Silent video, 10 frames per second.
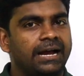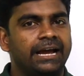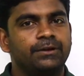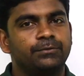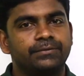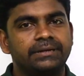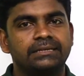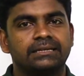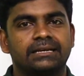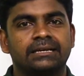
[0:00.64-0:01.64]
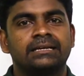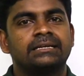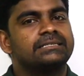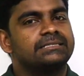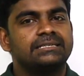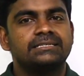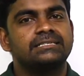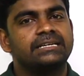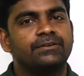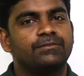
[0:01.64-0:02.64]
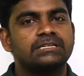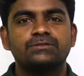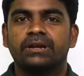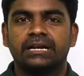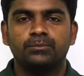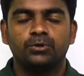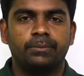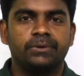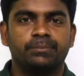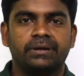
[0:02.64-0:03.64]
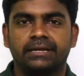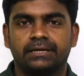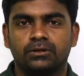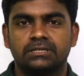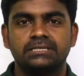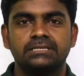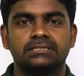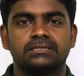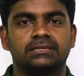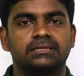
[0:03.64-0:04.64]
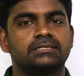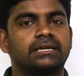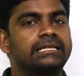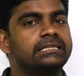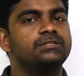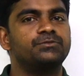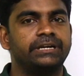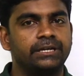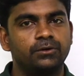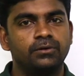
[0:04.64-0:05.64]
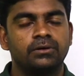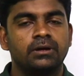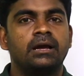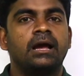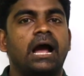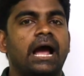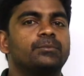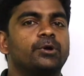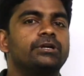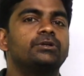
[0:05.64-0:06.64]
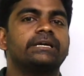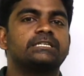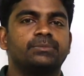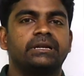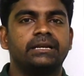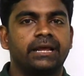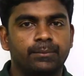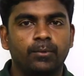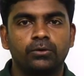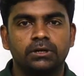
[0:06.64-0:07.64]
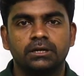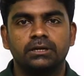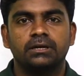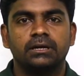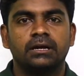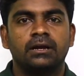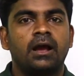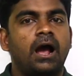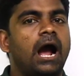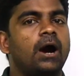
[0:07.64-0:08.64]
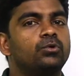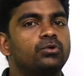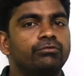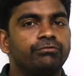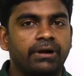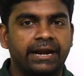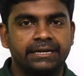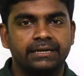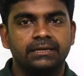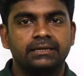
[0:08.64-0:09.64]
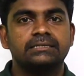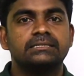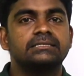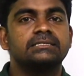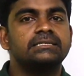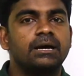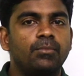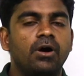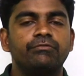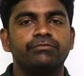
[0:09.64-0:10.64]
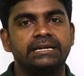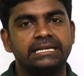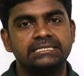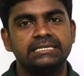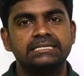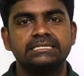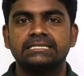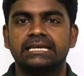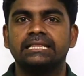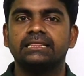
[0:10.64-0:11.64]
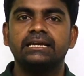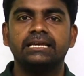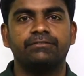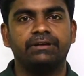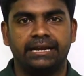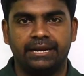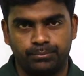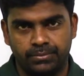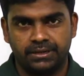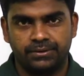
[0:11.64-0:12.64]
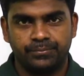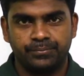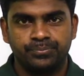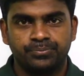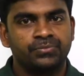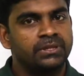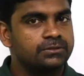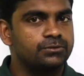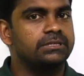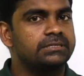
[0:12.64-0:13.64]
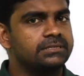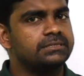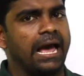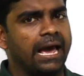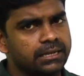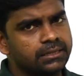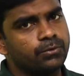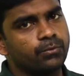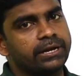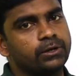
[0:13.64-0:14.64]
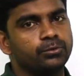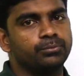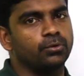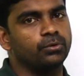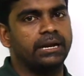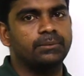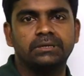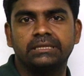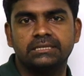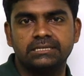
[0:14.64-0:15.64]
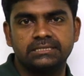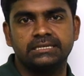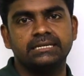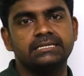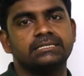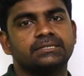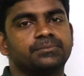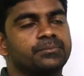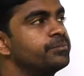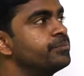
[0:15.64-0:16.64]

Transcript: Hi everyone, this is Srinivas. Welcome to Ameerpet Technologies. So in this video, I'm going to explain about how to find sum of digits in the given number. So this is another while loop program in this series.